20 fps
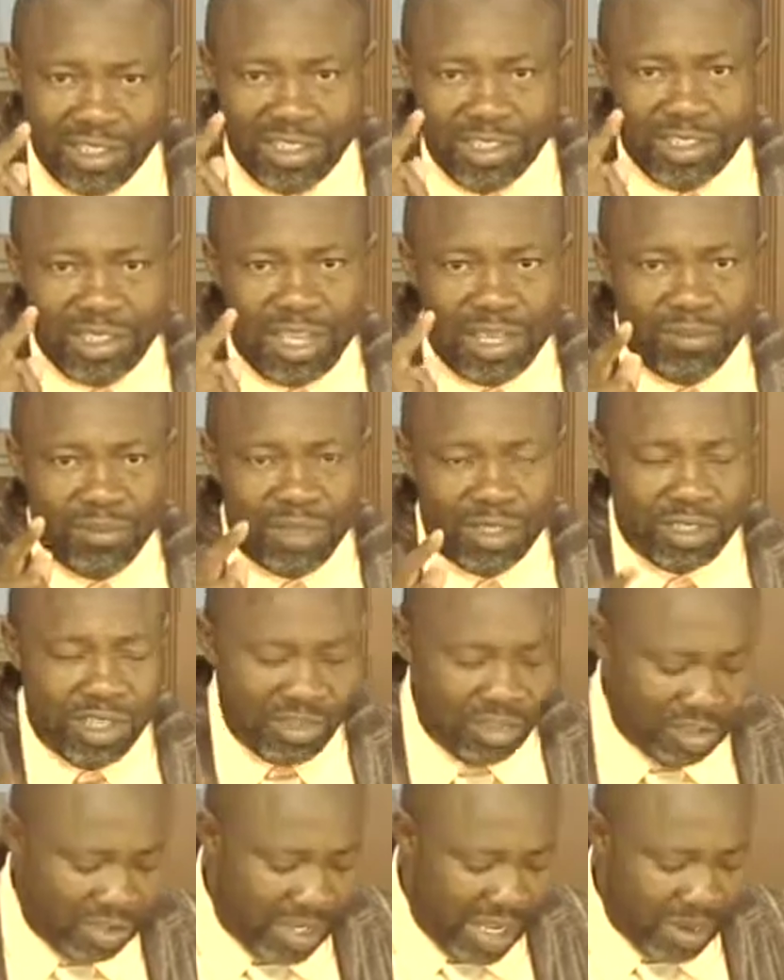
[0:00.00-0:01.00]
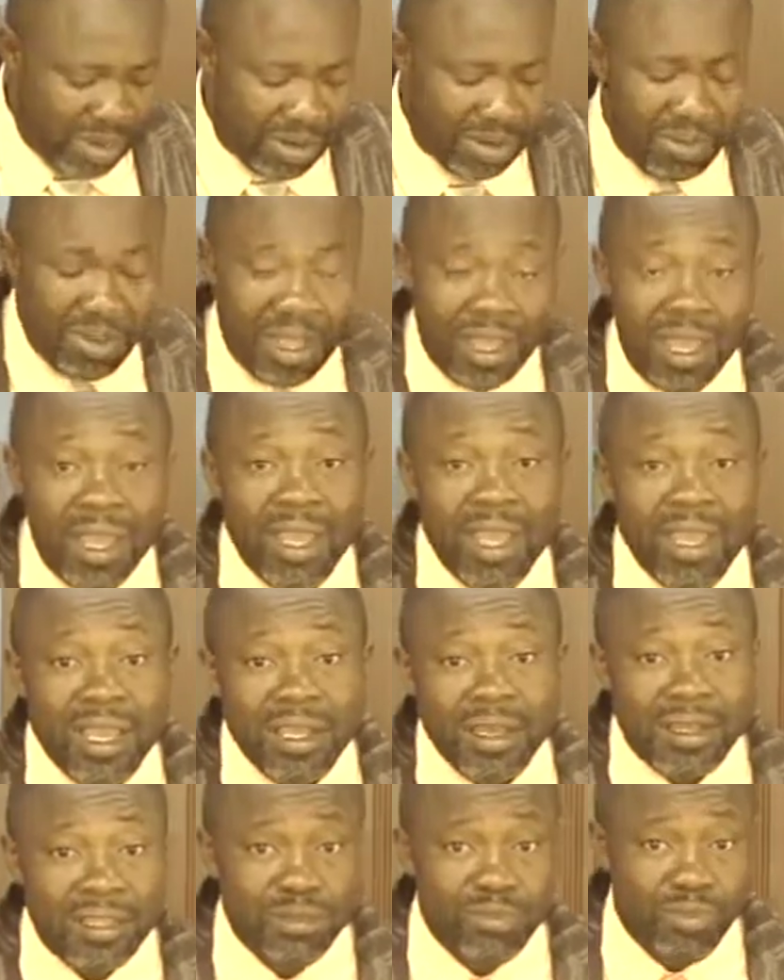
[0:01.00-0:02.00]
as yet, but just stay with me
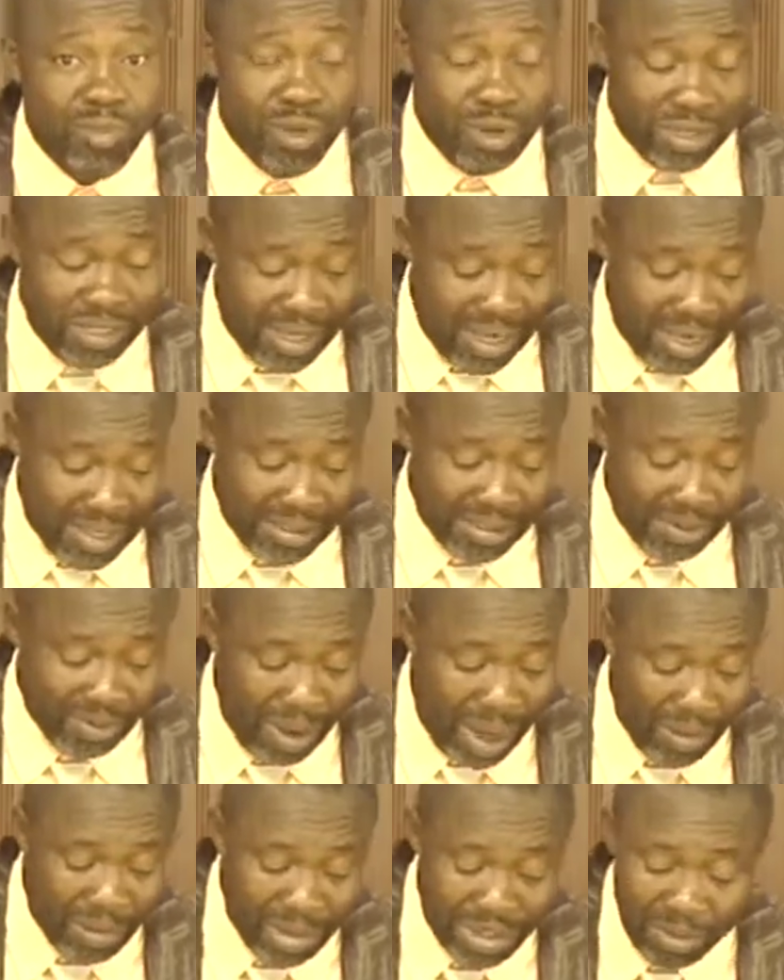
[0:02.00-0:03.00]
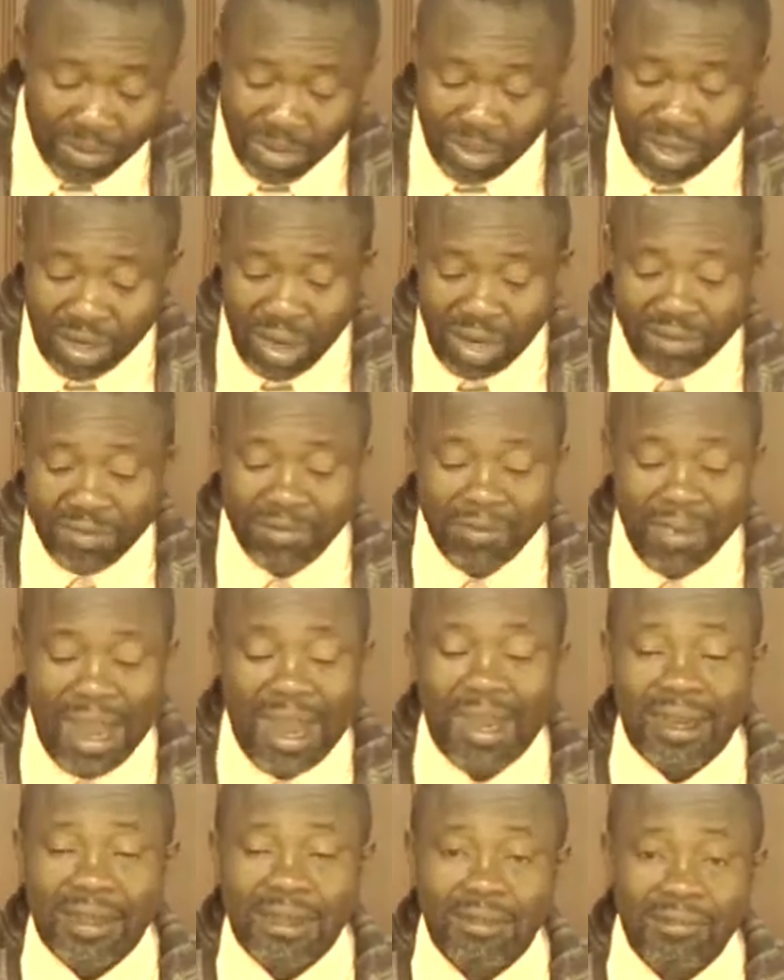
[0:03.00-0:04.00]
in this broadcast. I'm in the book of
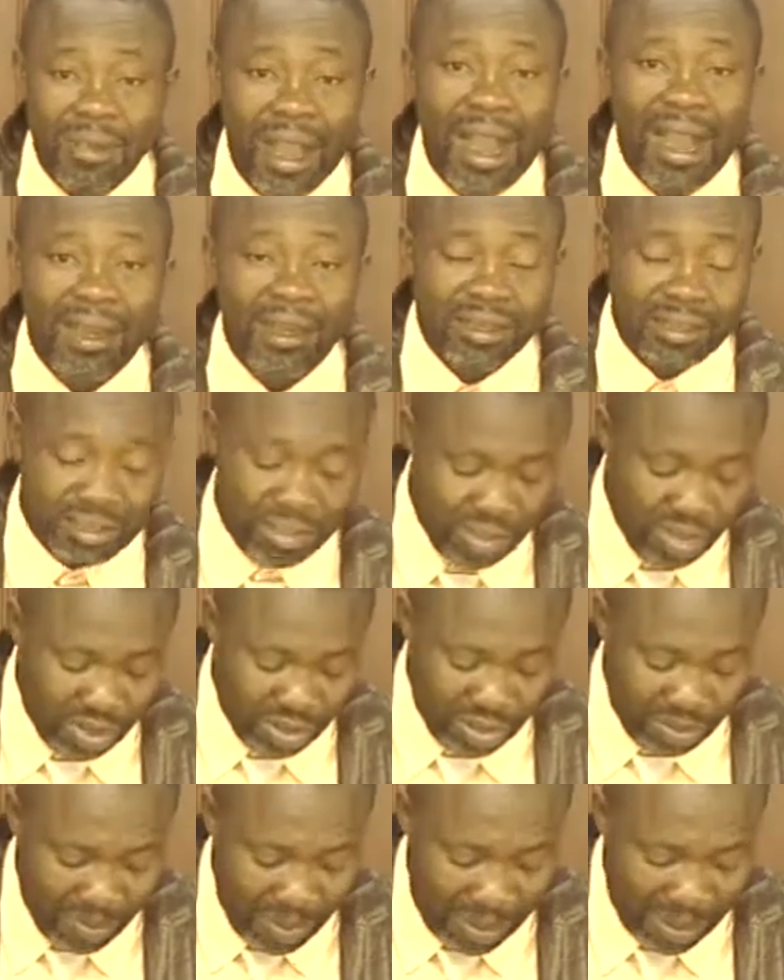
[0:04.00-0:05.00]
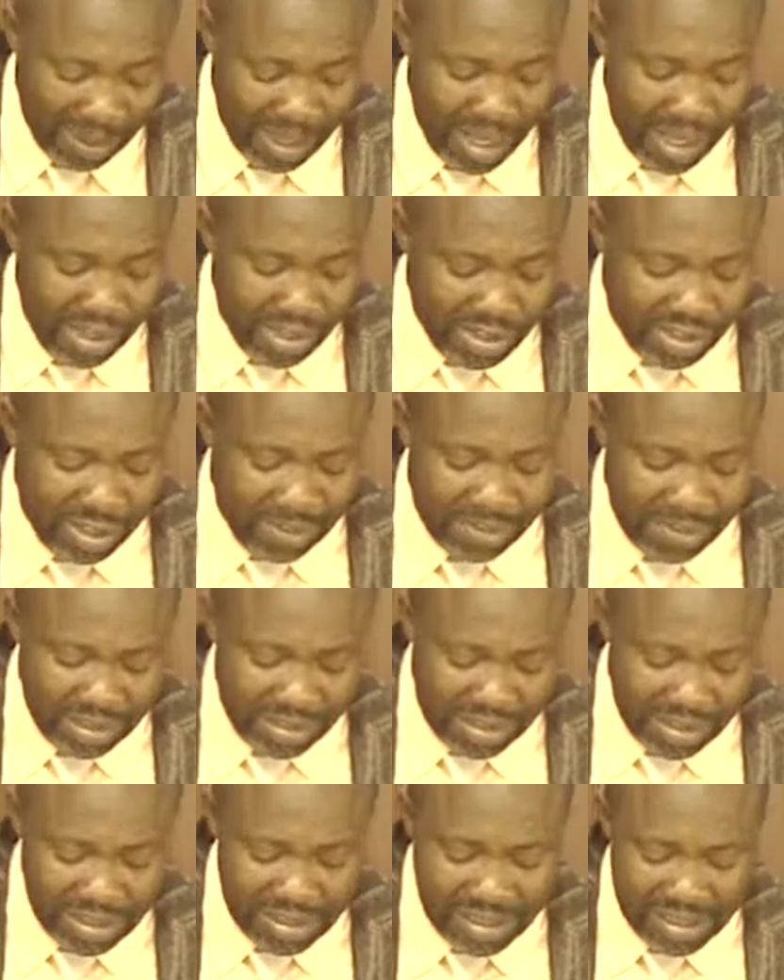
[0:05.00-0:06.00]
Mark. Mark's Gospel, chapter
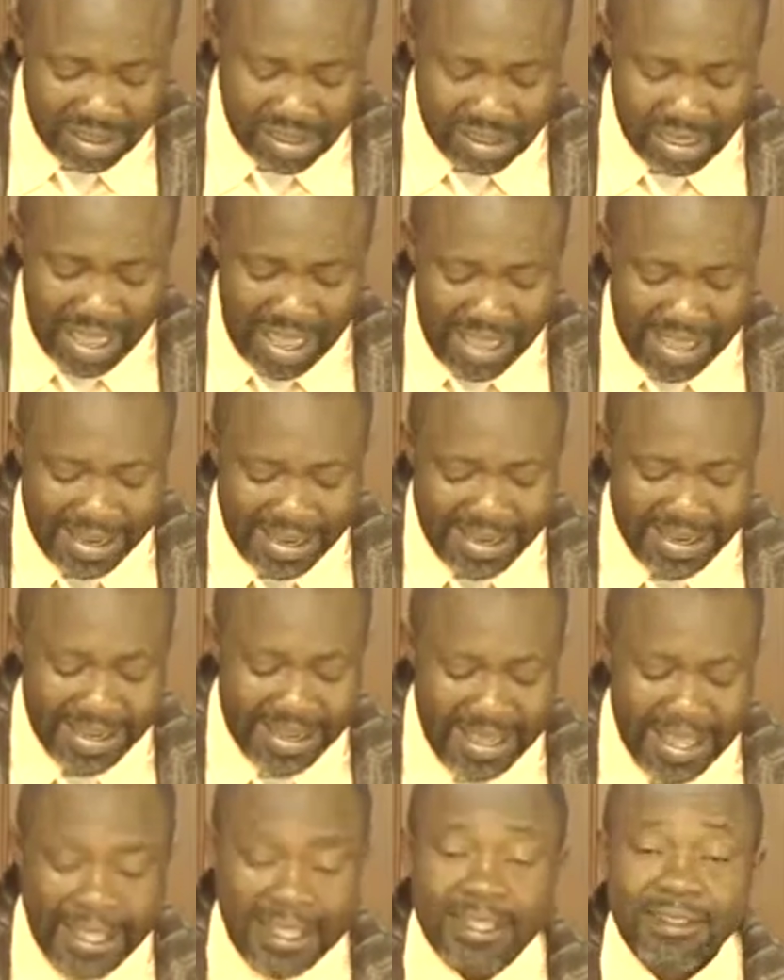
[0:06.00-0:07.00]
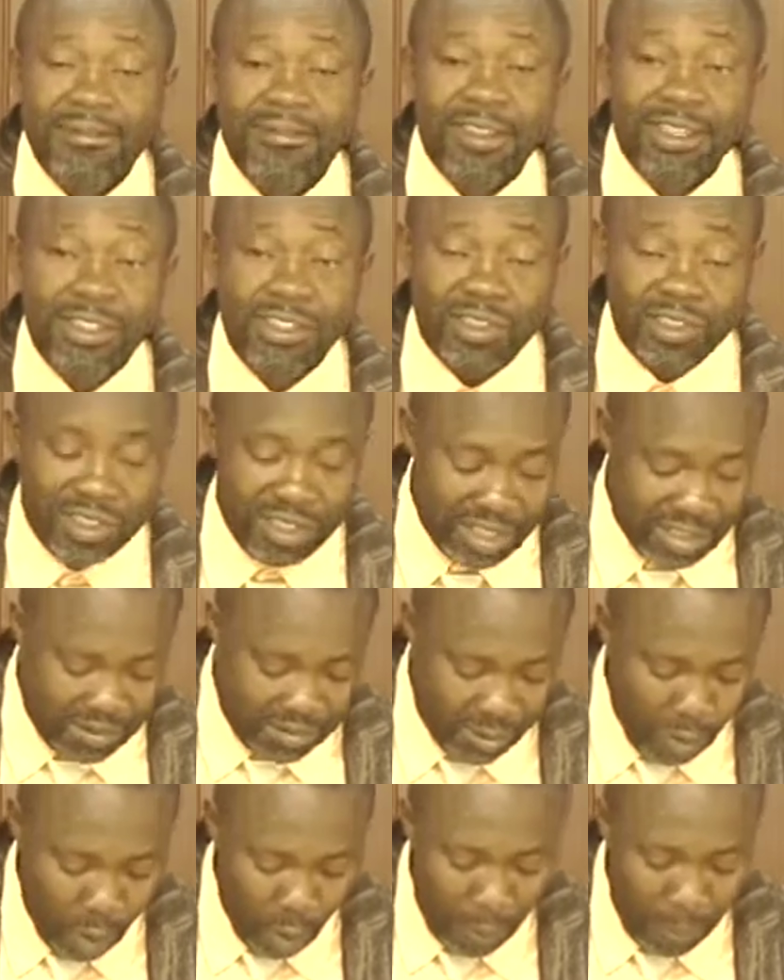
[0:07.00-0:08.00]
13 and verse
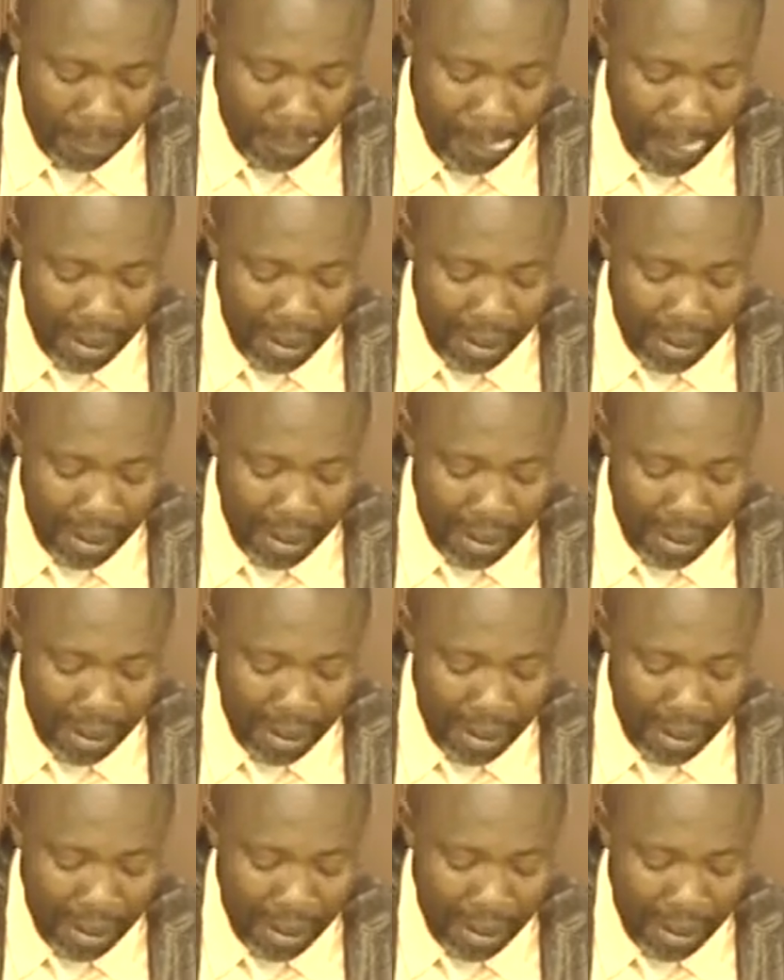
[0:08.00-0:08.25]
34.